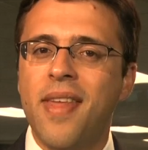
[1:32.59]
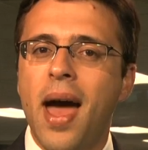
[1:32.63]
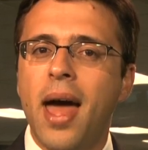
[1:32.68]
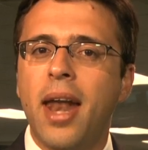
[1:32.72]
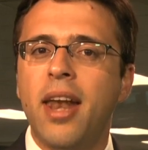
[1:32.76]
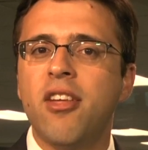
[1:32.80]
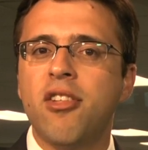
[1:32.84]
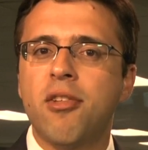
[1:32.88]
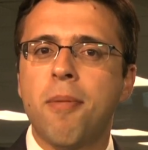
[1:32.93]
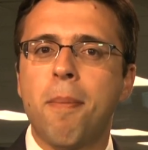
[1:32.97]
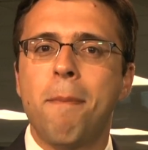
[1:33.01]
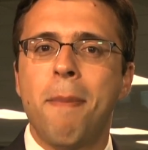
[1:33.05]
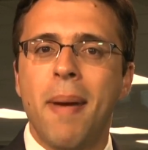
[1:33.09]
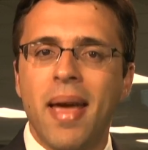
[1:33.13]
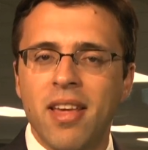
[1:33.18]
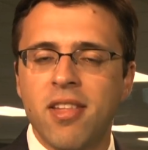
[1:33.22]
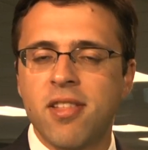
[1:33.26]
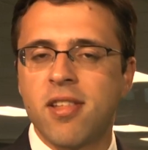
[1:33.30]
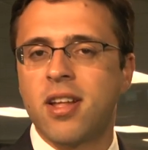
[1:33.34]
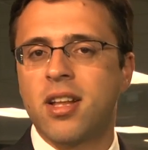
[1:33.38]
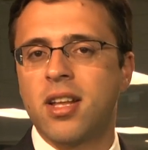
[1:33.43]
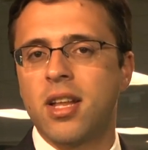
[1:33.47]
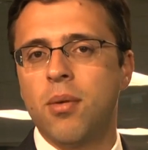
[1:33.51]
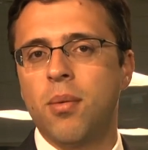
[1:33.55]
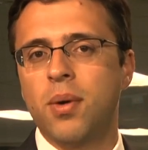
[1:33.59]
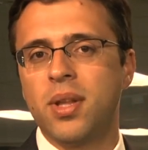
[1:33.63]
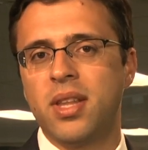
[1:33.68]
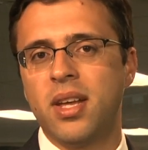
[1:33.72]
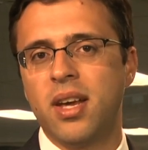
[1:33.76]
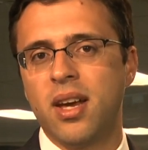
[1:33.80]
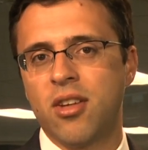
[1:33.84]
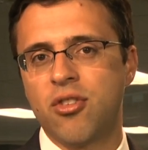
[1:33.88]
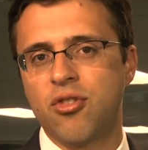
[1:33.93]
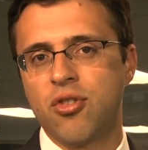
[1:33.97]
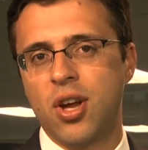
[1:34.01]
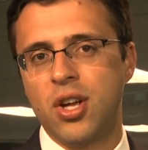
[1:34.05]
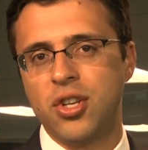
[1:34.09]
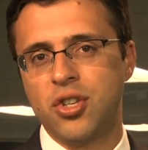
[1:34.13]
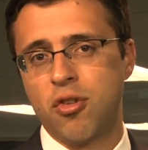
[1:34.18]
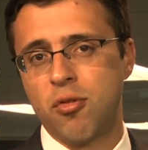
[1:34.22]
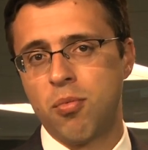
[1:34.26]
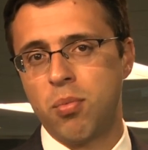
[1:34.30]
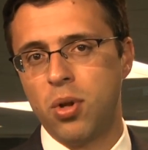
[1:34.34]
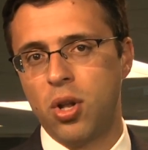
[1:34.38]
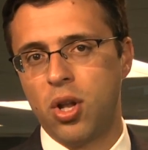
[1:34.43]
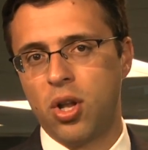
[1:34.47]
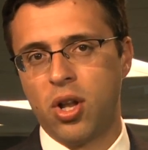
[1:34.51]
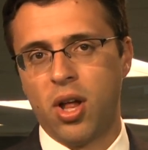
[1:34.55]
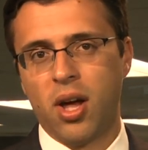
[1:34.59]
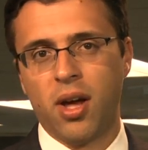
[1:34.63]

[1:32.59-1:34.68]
That is basically what the exchanges will look